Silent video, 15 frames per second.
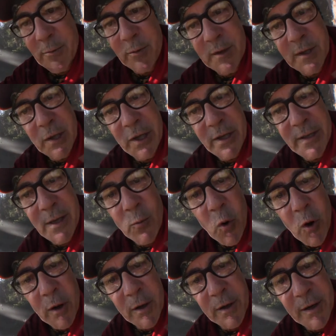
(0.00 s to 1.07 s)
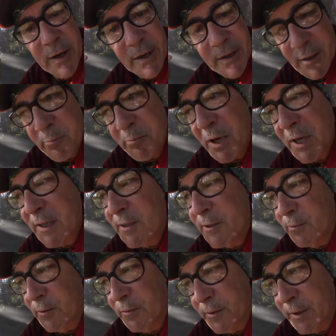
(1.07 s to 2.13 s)
was collecting water, and the bugs
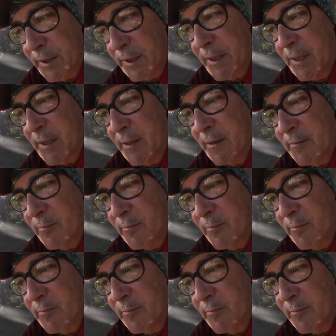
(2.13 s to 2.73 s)
were really